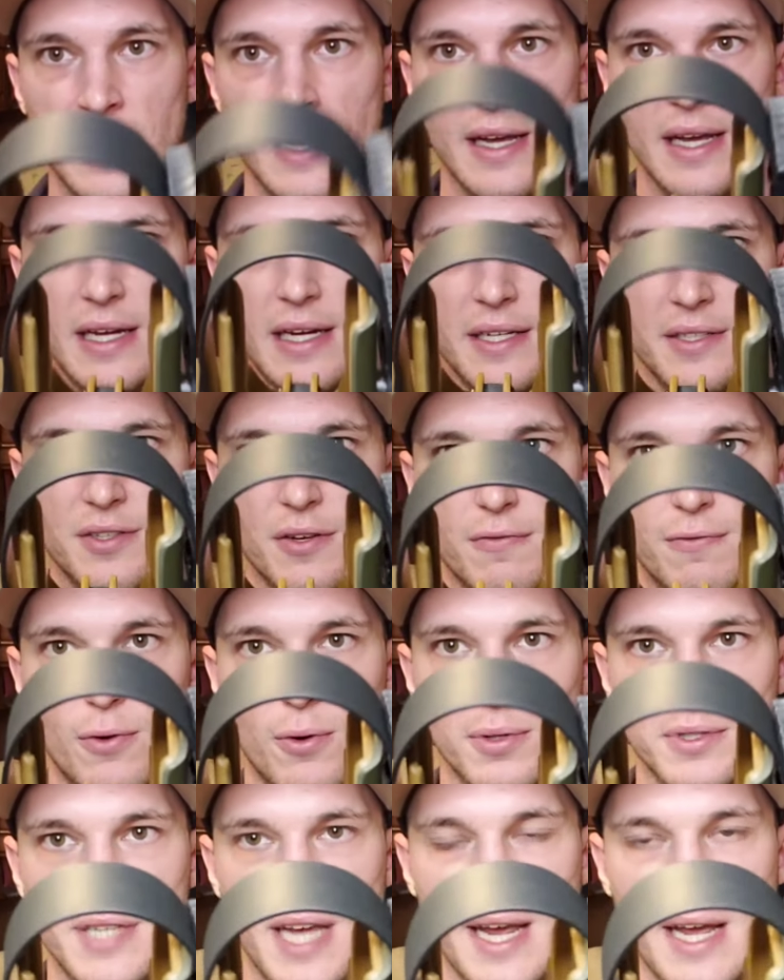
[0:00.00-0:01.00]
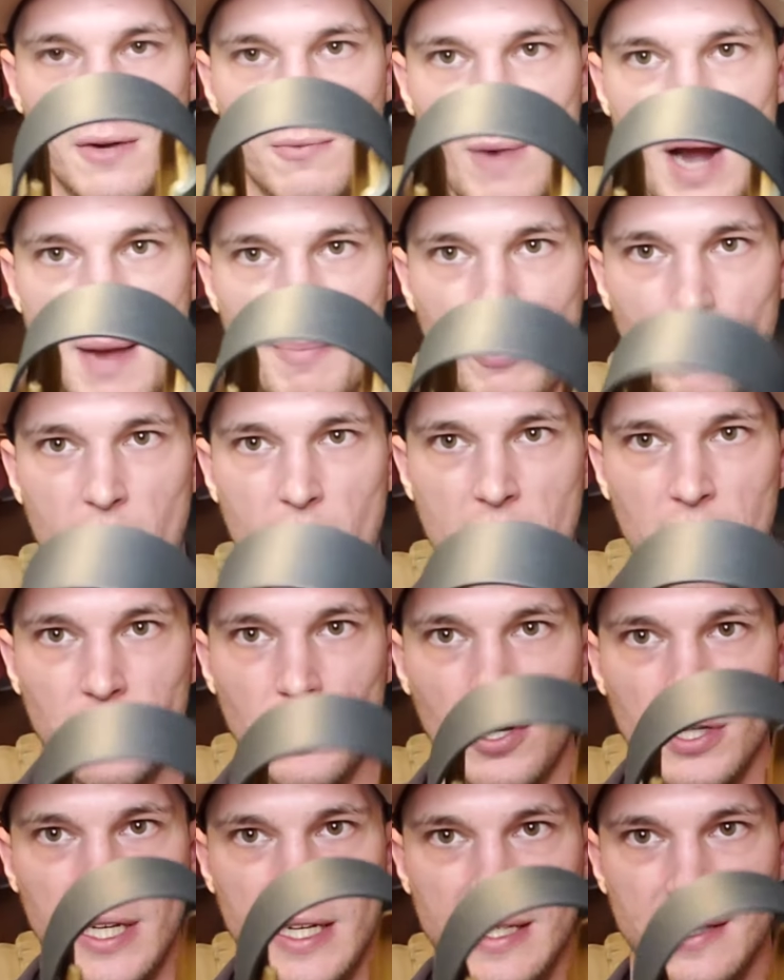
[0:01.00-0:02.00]
It is a full tan wraparound
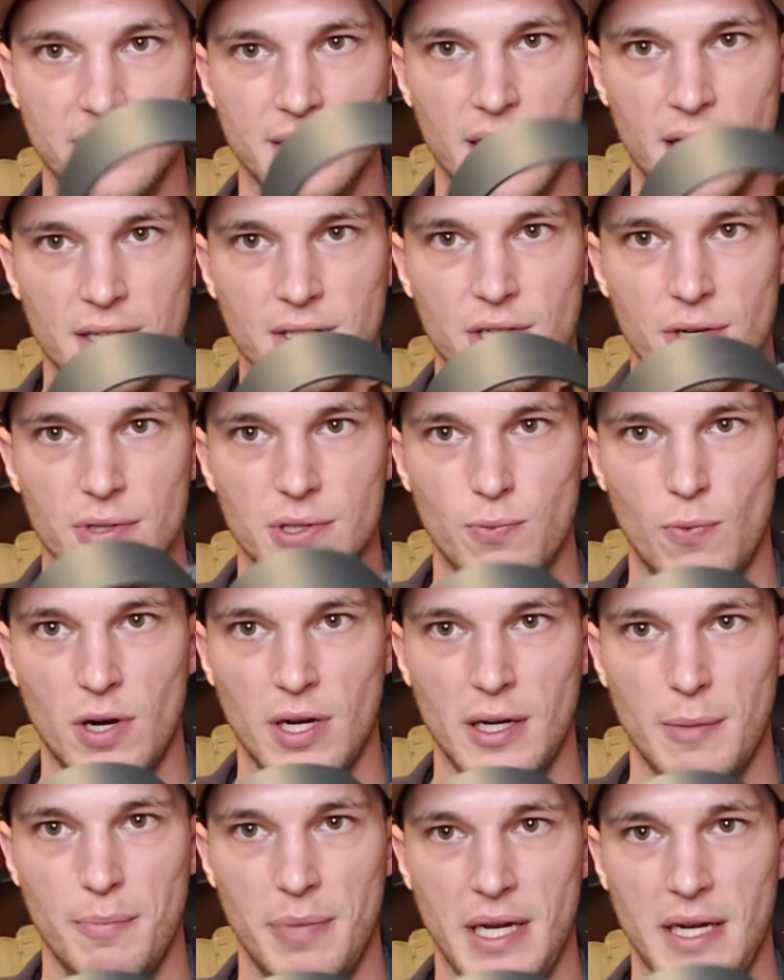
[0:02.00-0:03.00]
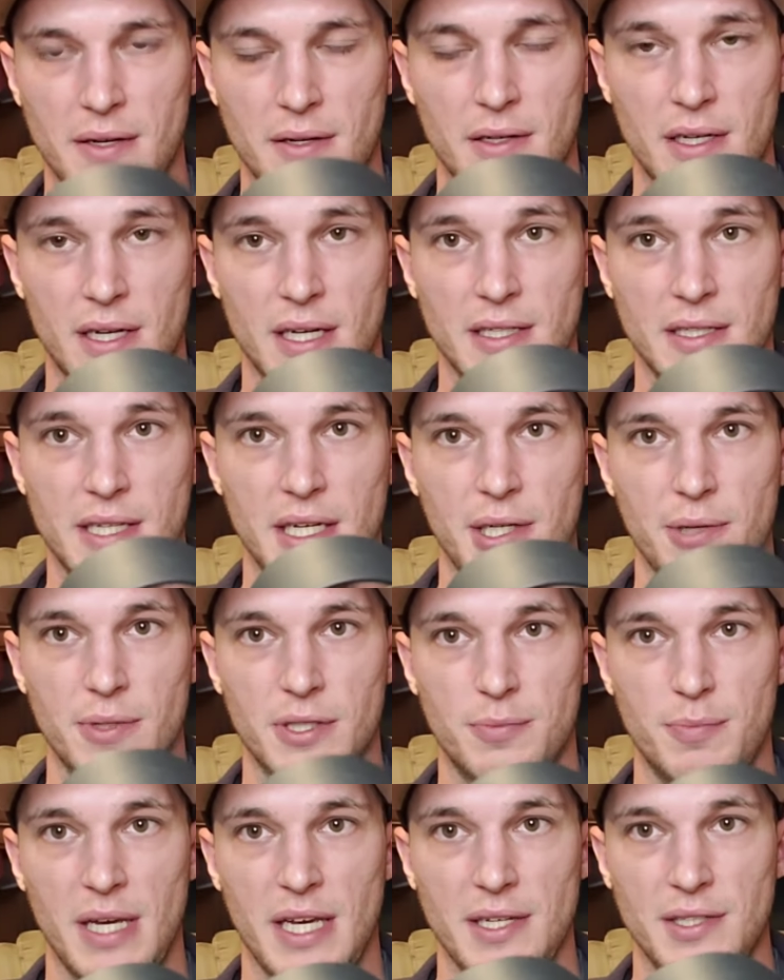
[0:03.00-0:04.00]
on the inside, so it's one
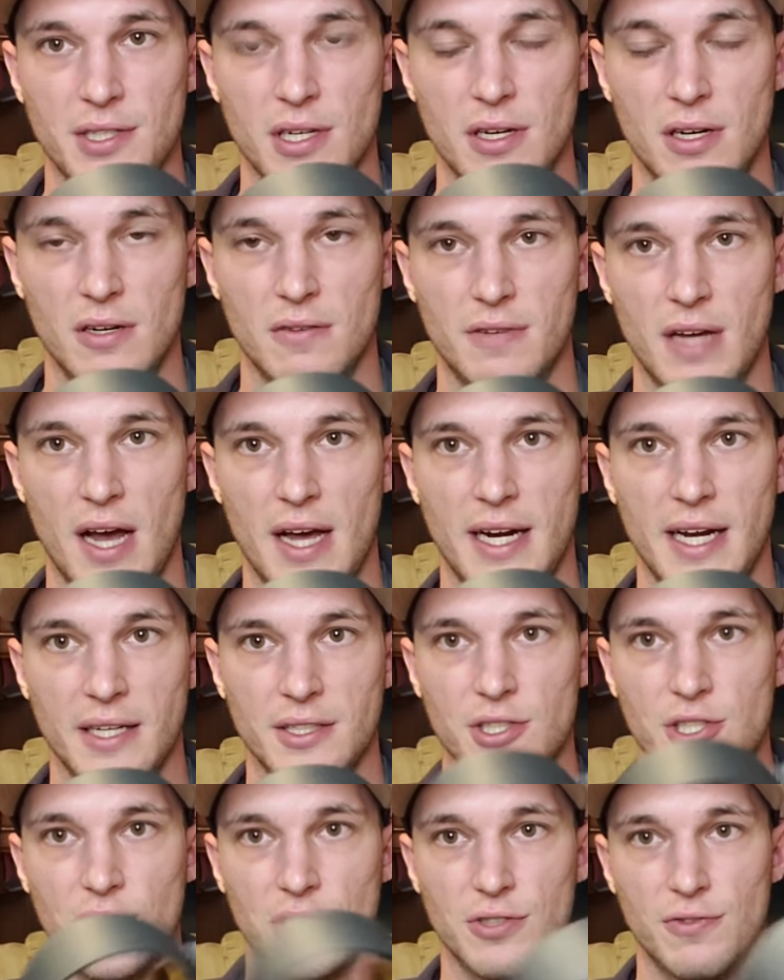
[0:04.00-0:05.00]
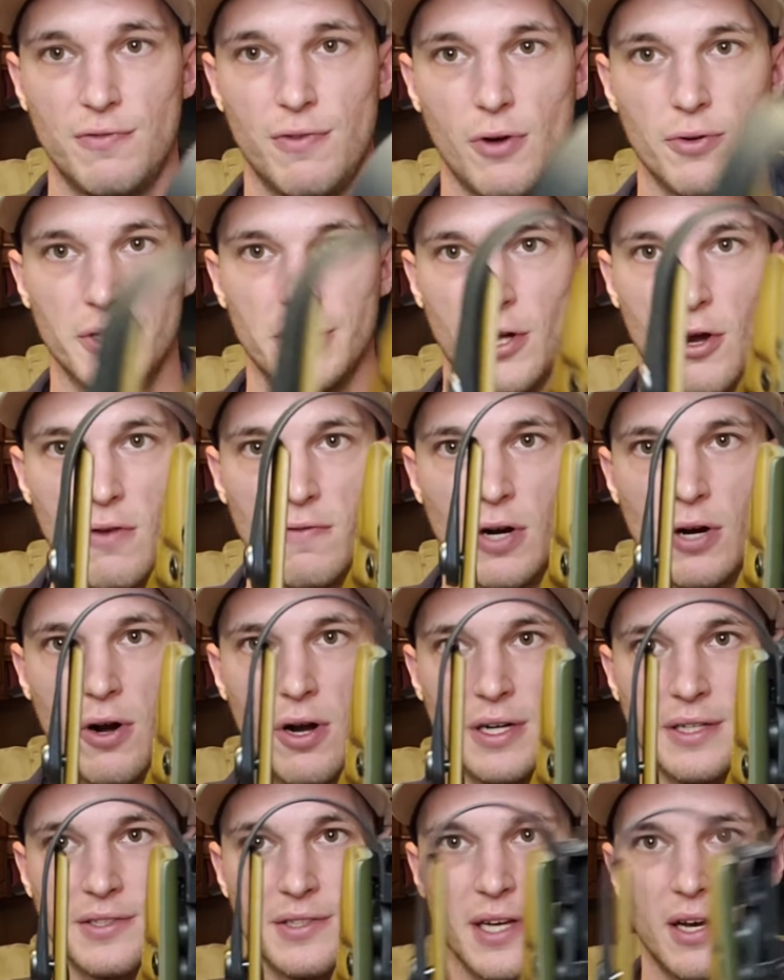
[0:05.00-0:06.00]
continuous piece of Kydex just folded over
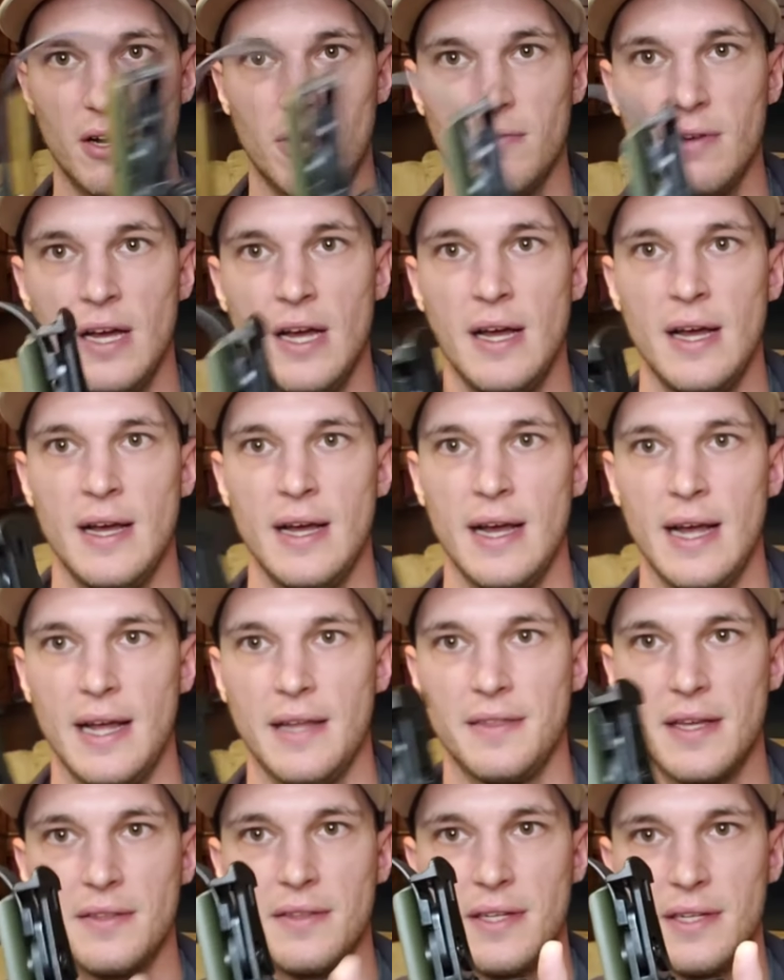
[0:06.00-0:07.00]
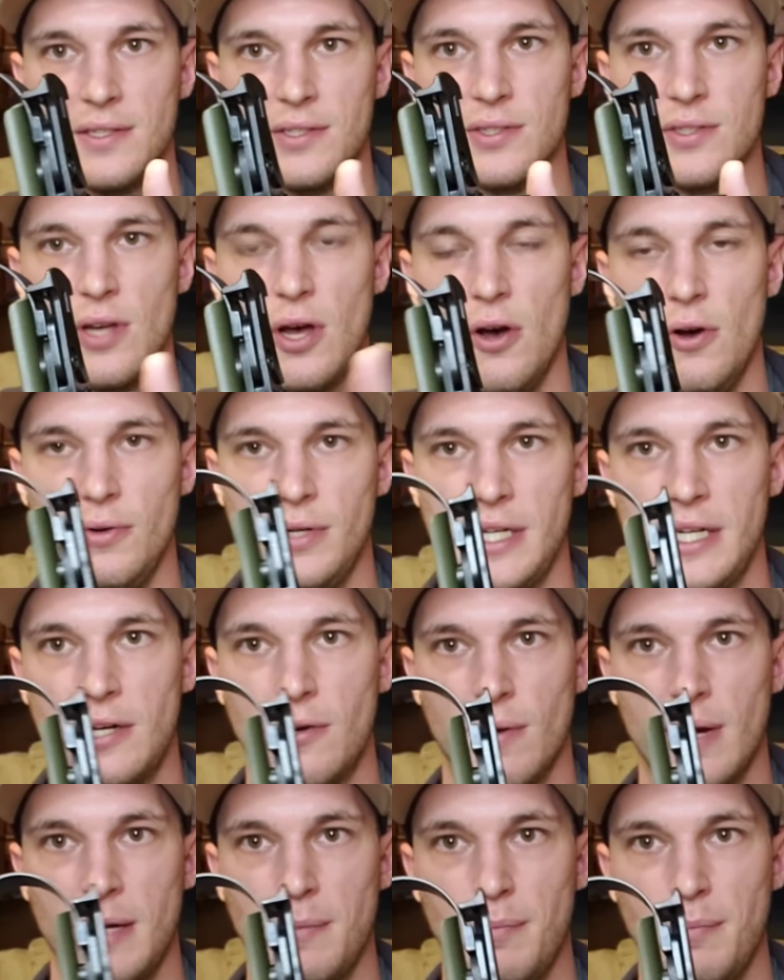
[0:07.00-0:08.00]
on itself, and then this OD
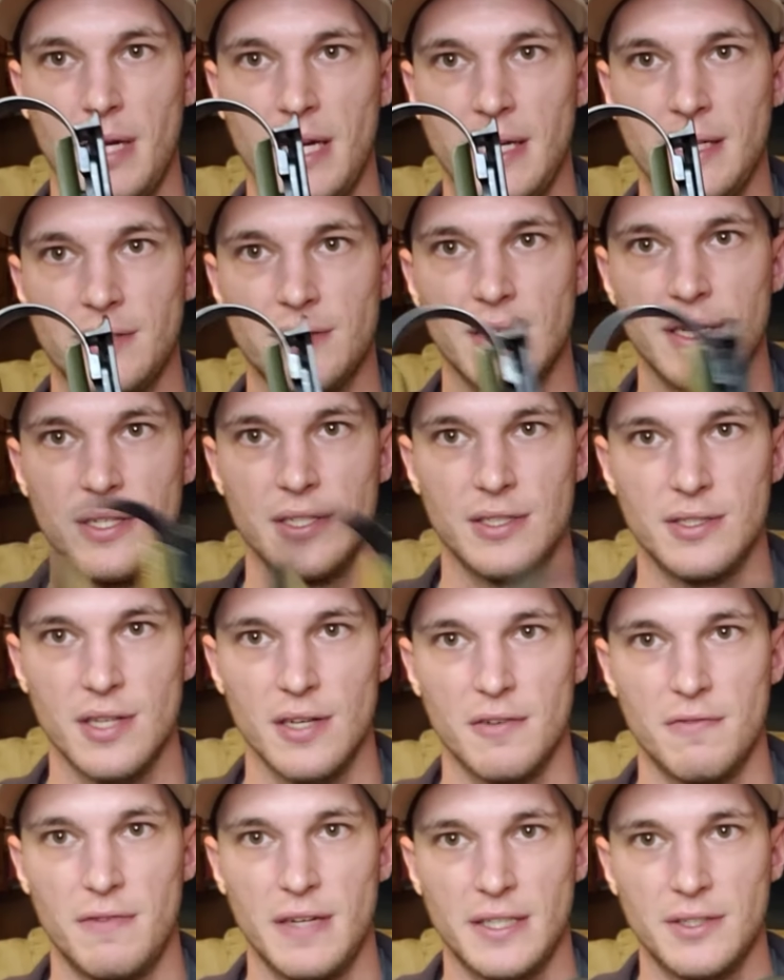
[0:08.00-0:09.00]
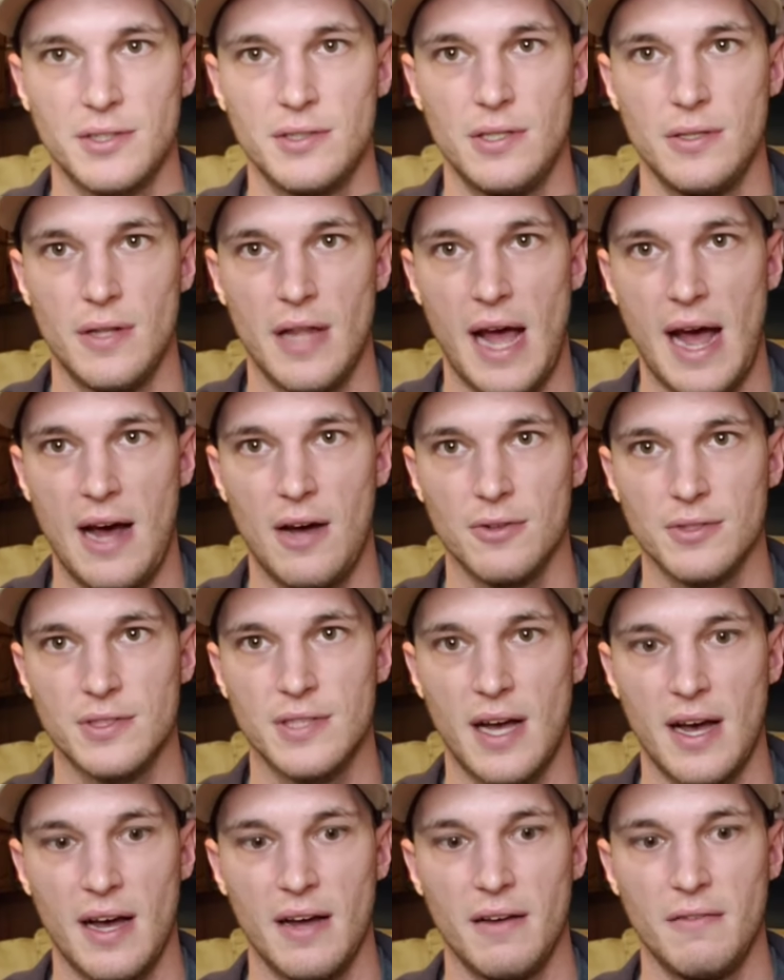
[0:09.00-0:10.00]
green piece is affixed to the
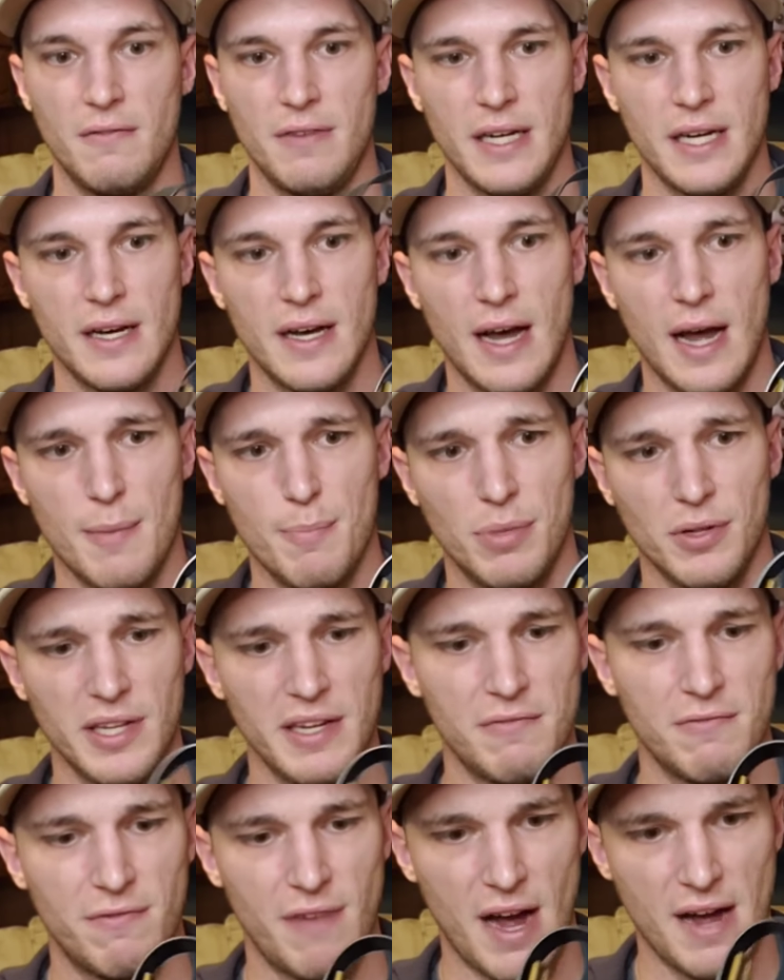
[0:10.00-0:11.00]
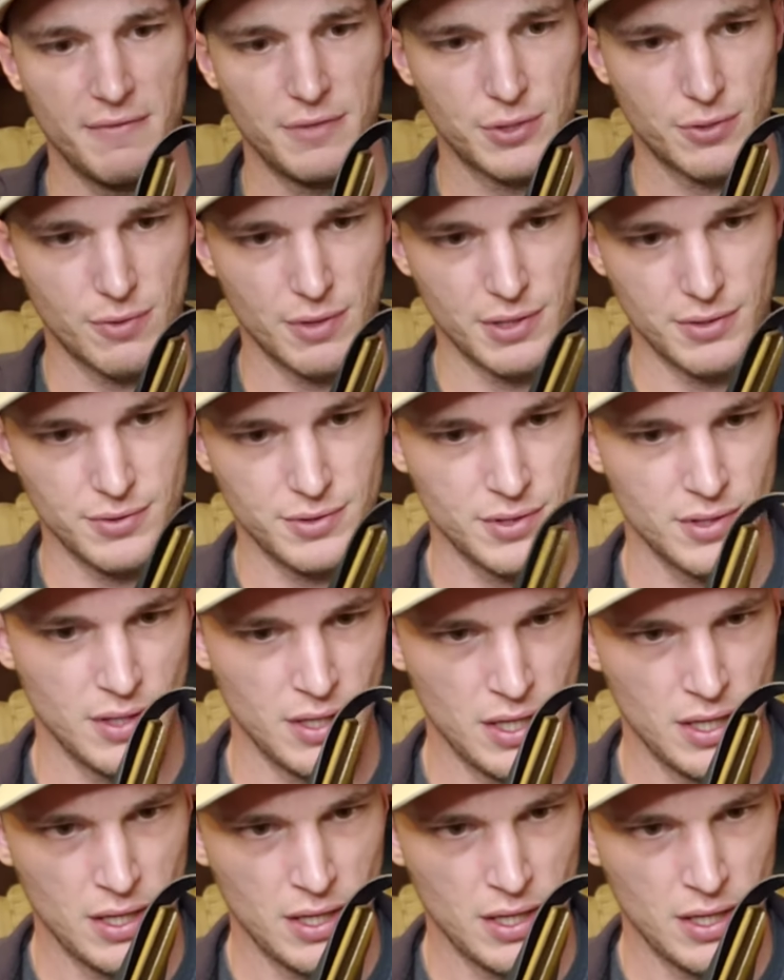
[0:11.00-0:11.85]
outside via, I believe, 5 screws.